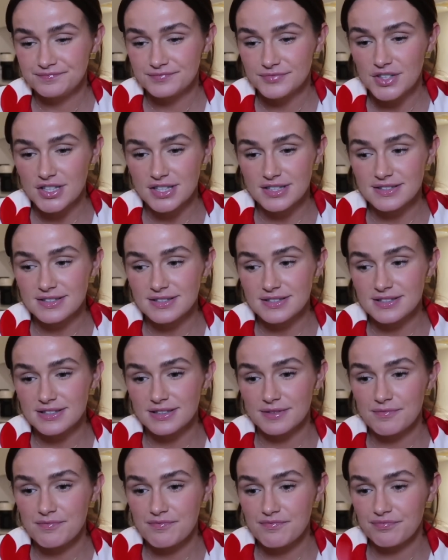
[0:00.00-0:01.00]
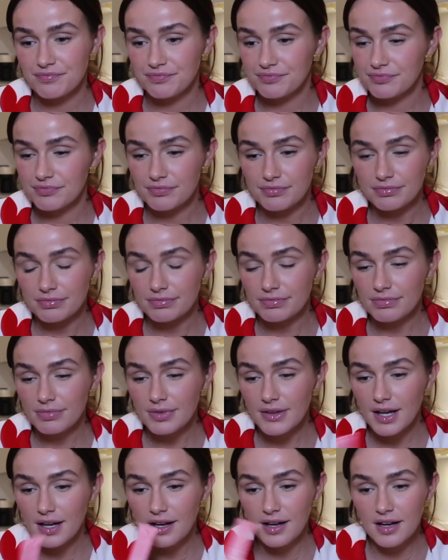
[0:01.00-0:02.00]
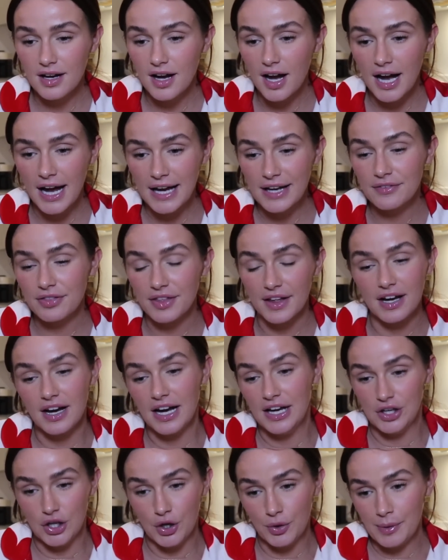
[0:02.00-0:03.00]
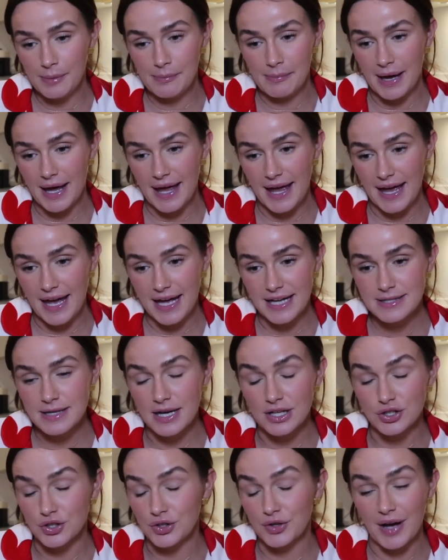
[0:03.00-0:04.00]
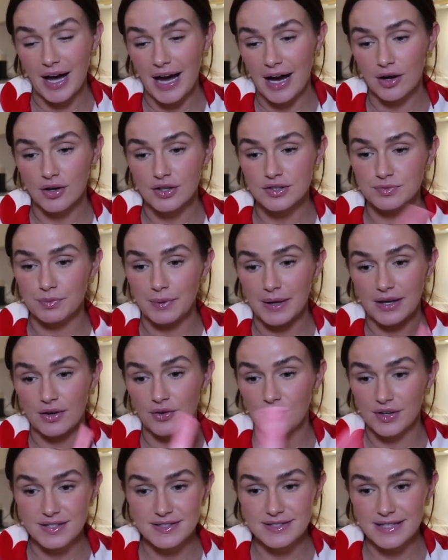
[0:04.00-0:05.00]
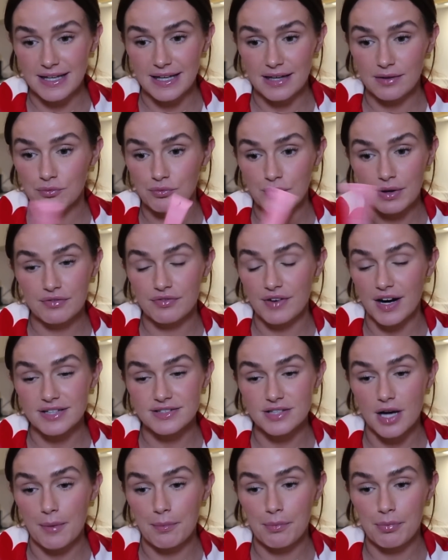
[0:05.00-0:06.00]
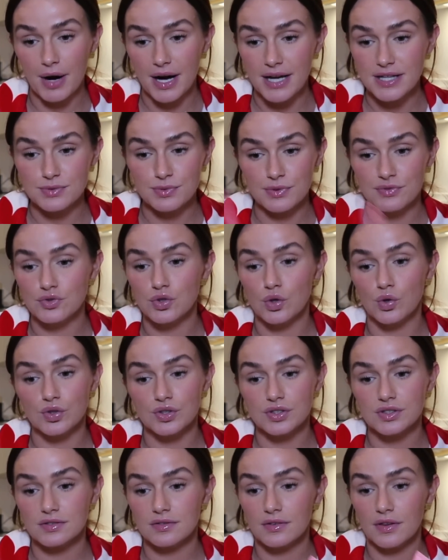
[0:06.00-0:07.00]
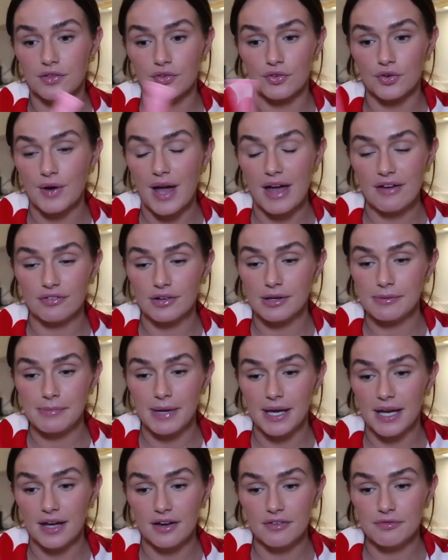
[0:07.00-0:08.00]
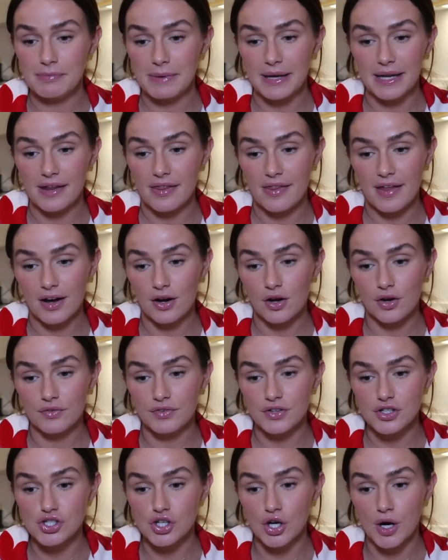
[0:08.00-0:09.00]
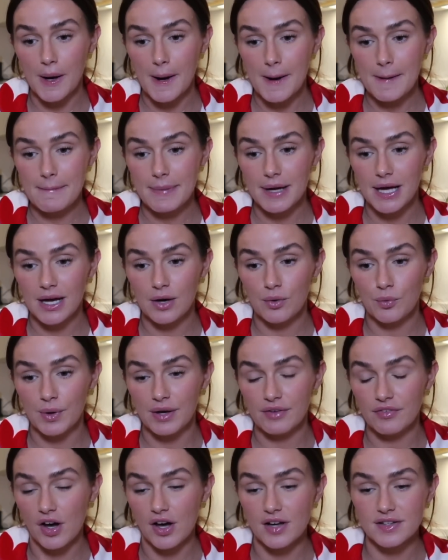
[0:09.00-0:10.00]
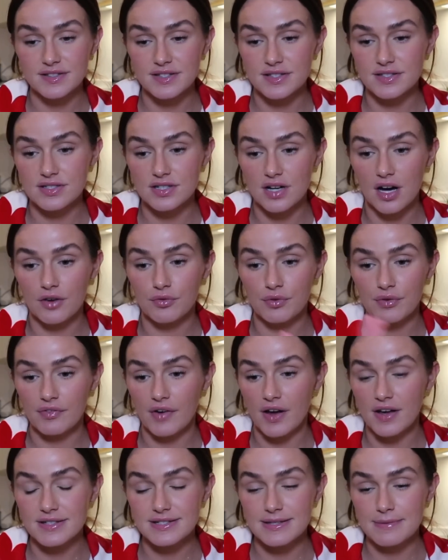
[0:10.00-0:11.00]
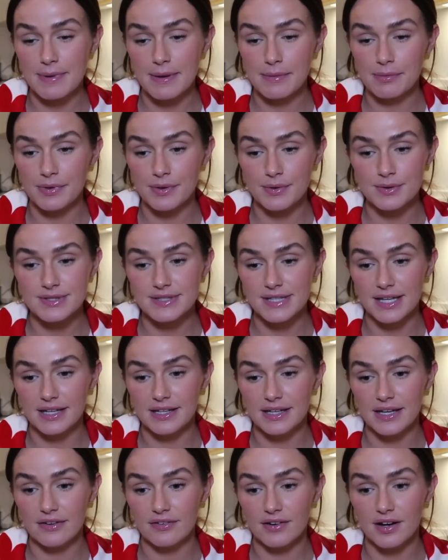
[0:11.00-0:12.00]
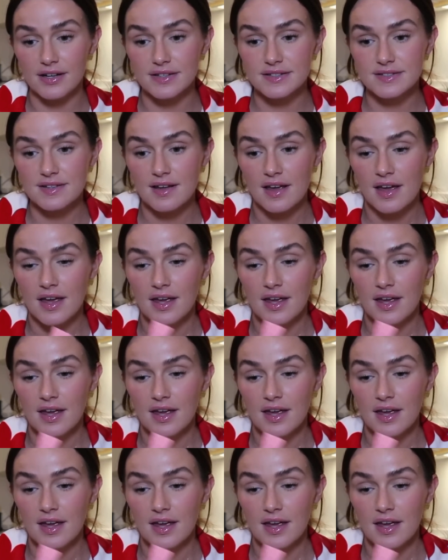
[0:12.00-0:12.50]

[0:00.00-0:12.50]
just, I think I know in my head. I don't know how, because we've racked our brains. We've talked through every minute of being in that coffee shop. We've asked the staff, we've asked the people that were sitting near us.